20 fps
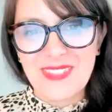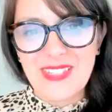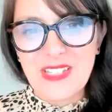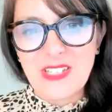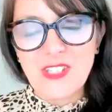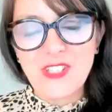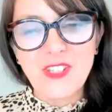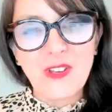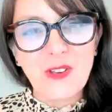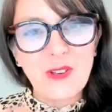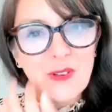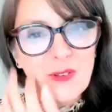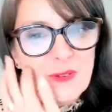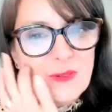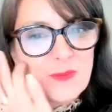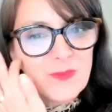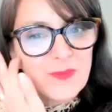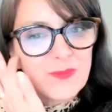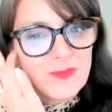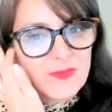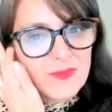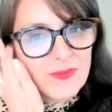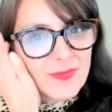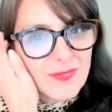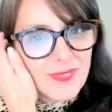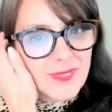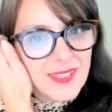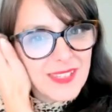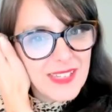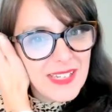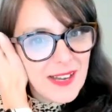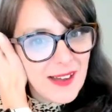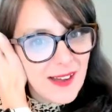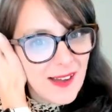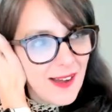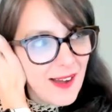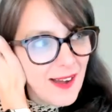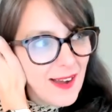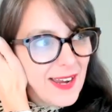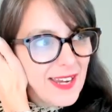So
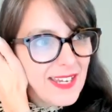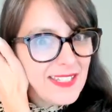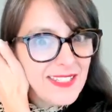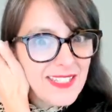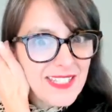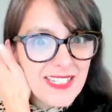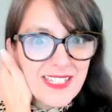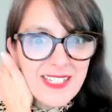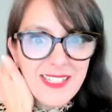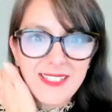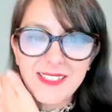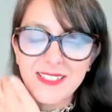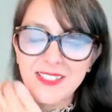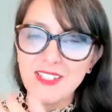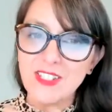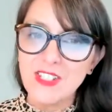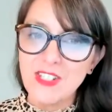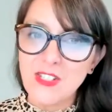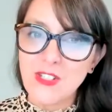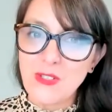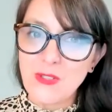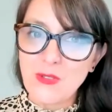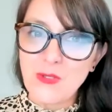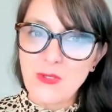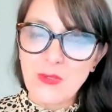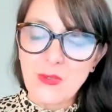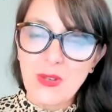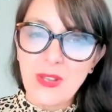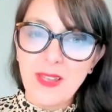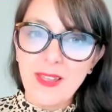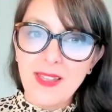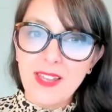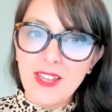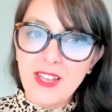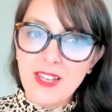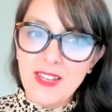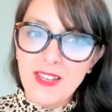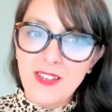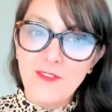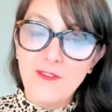I need to
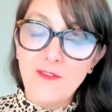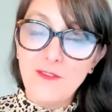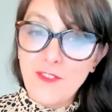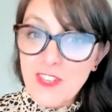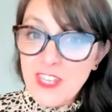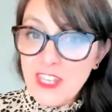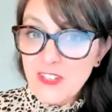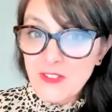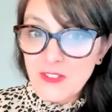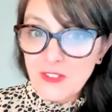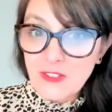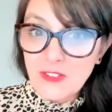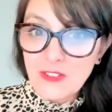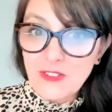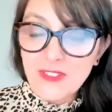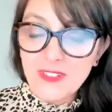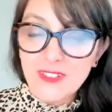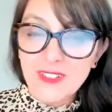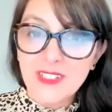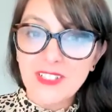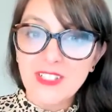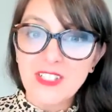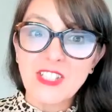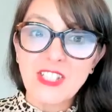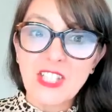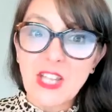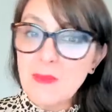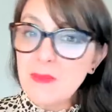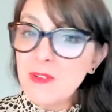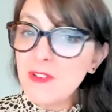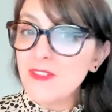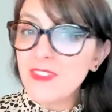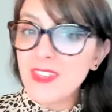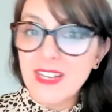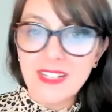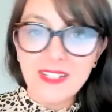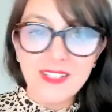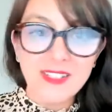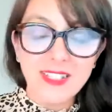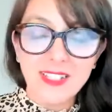feel some of
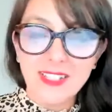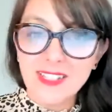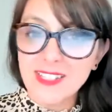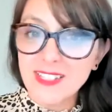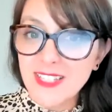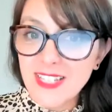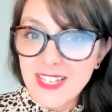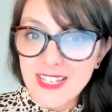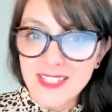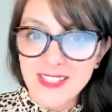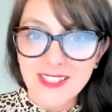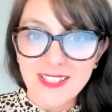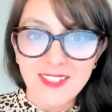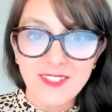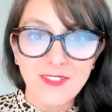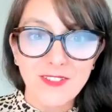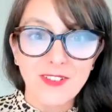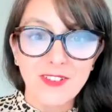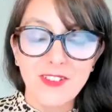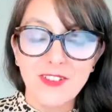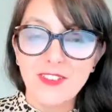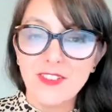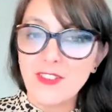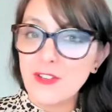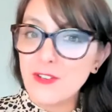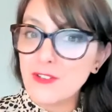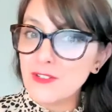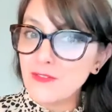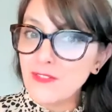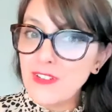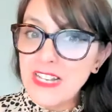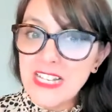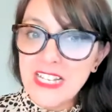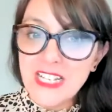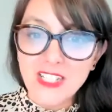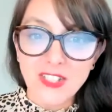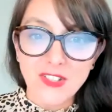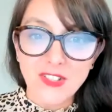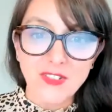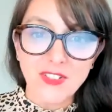that success, those
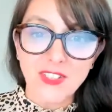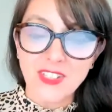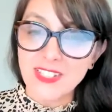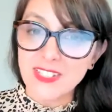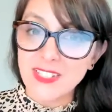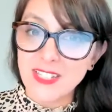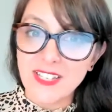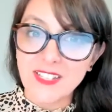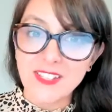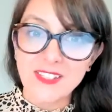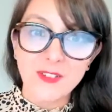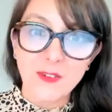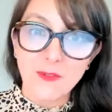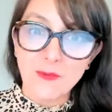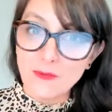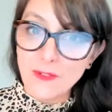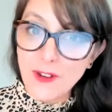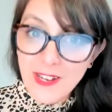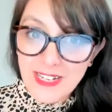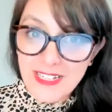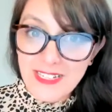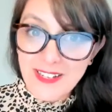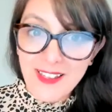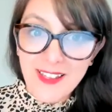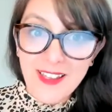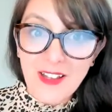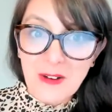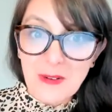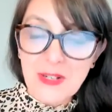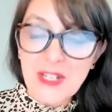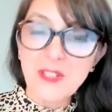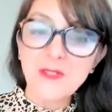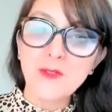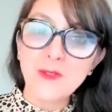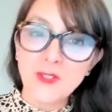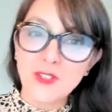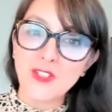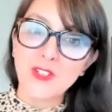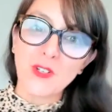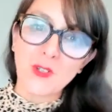feelings of success right now in
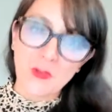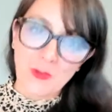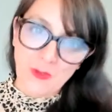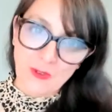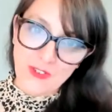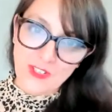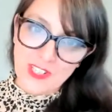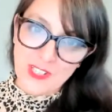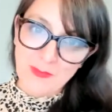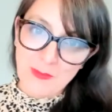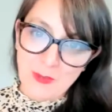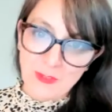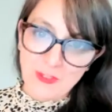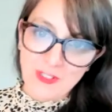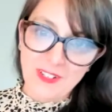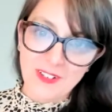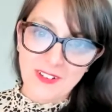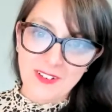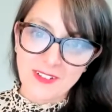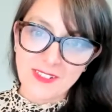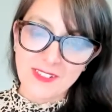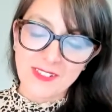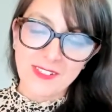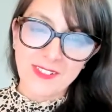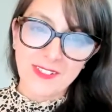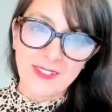order to launch this podcast.